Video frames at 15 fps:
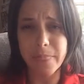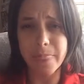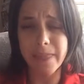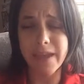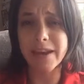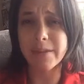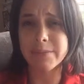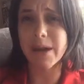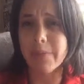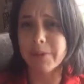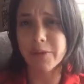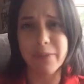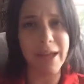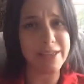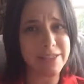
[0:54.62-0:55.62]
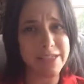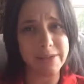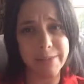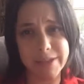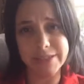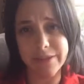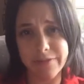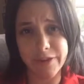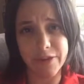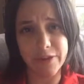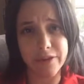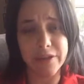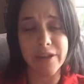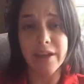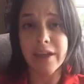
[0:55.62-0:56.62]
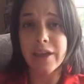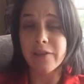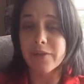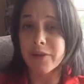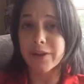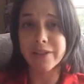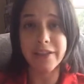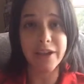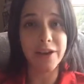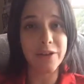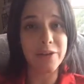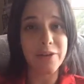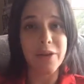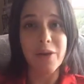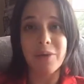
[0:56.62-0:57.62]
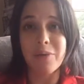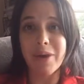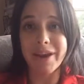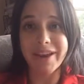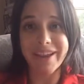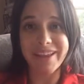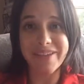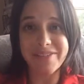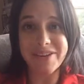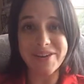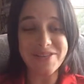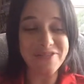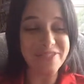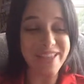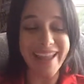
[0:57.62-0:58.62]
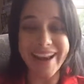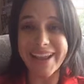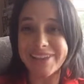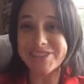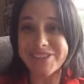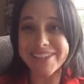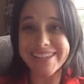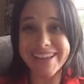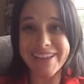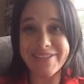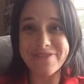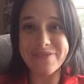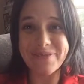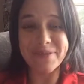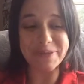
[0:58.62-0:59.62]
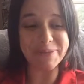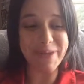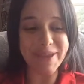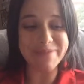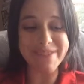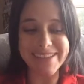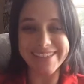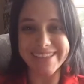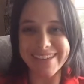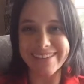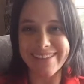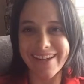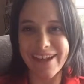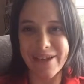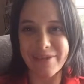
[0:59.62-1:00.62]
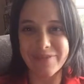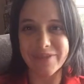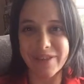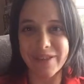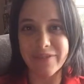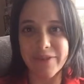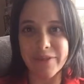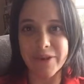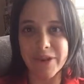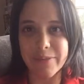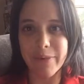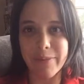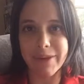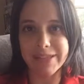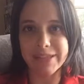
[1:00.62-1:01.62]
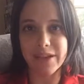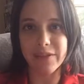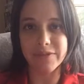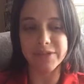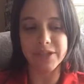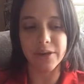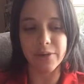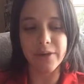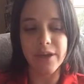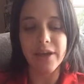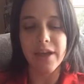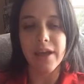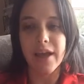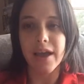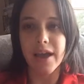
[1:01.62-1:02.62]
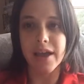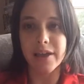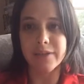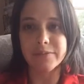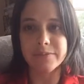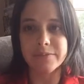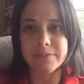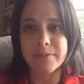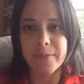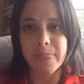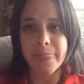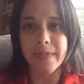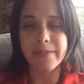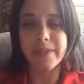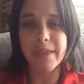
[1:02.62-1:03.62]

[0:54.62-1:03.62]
an abdominoplasty because I figured if we're in there, why not get rid of that extra skin from those babies and um, really feel good about myself. So um, they